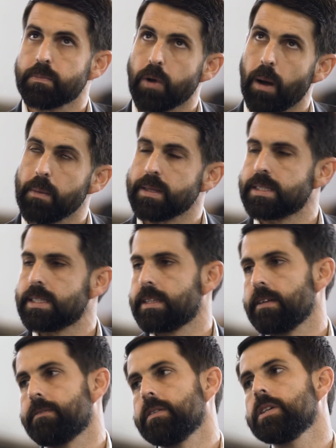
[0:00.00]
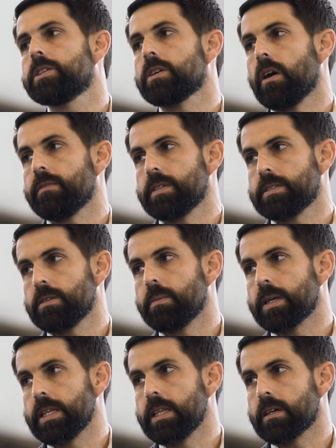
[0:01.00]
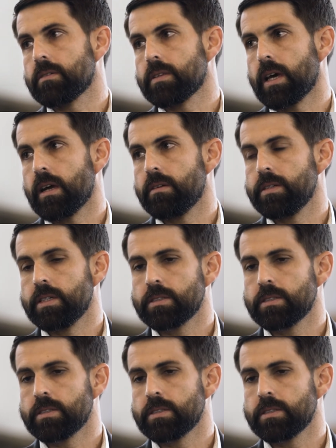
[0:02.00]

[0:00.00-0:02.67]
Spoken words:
probably the definition of the subclinical diarrhea.